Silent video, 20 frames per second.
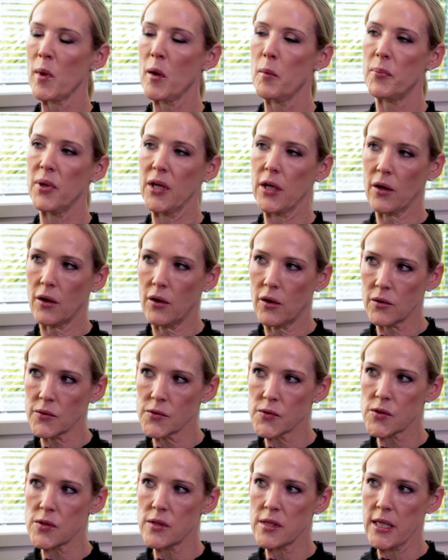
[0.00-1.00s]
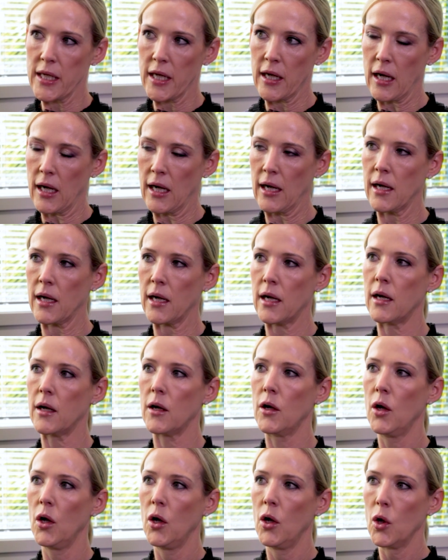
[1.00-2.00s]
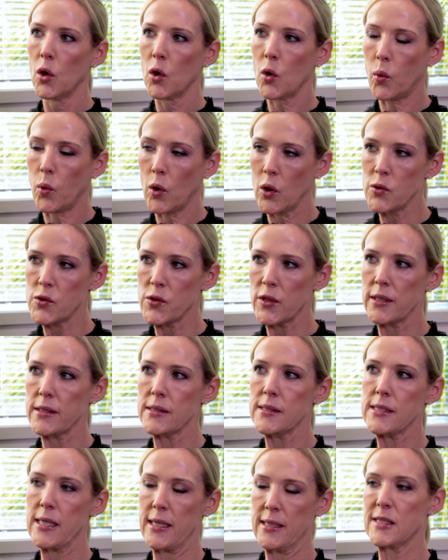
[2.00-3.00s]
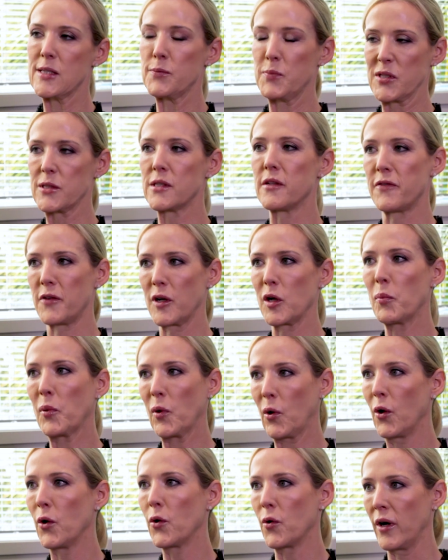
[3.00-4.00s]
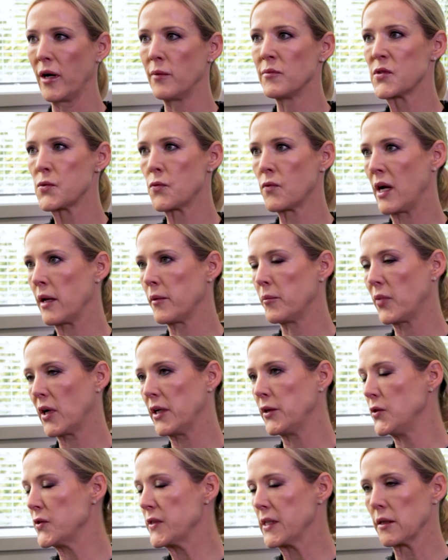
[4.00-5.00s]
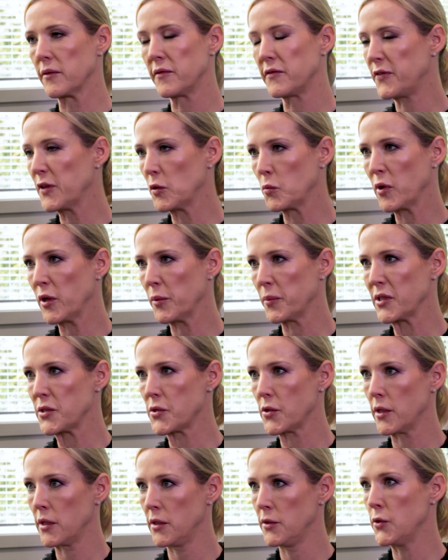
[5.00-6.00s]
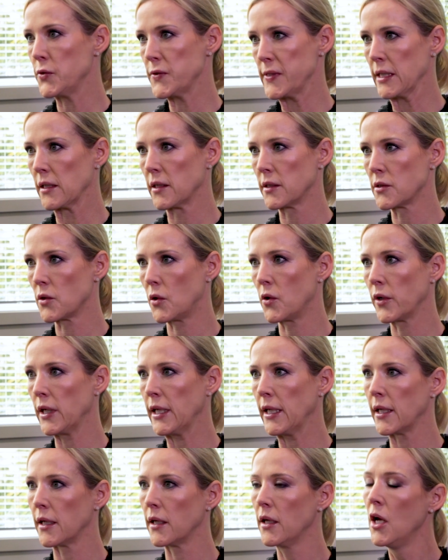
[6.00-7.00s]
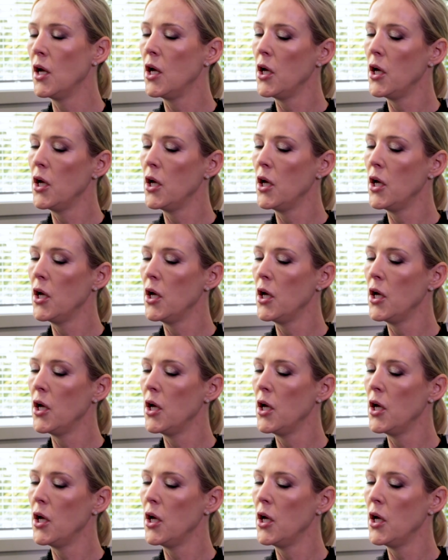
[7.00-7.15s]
because there are quotas and specific programs run by New Zealand Film Commission and New Zealand On Air,